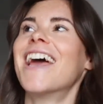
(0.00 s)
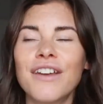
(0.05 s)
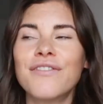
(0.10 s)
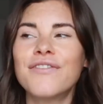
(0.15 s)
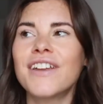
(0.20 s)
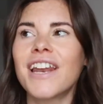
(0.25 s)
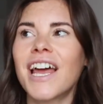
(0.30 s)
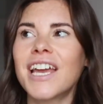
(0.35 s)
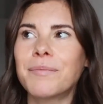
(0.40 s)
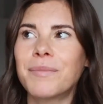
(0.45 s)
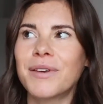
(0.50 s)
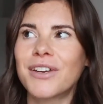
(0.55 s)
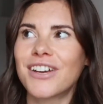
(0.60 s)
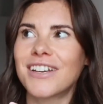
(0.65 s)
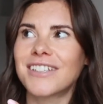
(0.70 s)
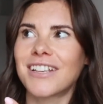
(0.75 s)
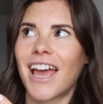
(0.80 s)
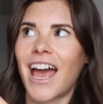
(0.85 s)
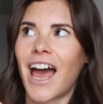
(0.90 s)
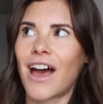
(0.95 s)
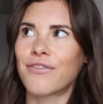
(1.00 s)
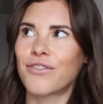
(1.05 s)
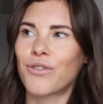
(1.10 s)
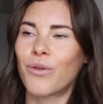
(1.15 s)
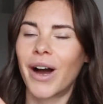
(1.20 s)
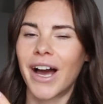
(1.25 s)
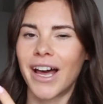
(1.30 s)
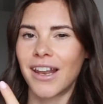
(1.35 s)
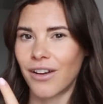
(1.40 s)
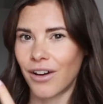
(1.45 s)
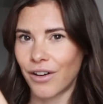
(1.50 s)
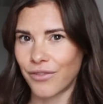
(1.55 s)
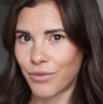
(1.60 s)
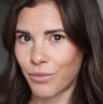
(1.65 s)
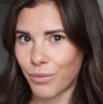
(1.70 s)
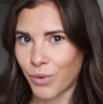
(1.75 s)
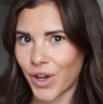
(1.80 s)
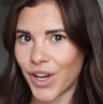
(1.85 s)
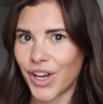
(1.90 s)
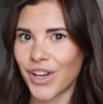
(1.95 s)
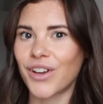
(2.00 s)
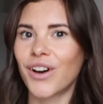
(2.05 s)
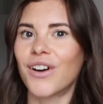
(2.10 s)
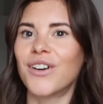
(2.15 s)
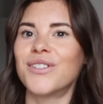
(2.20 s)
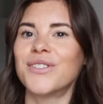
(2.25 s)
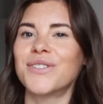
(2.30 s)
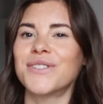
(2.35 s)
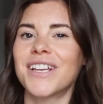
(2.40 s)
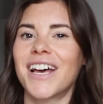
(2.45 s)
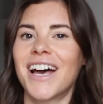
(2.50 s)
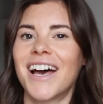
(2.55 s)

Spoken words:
I feel like because I have quite a lot of work goals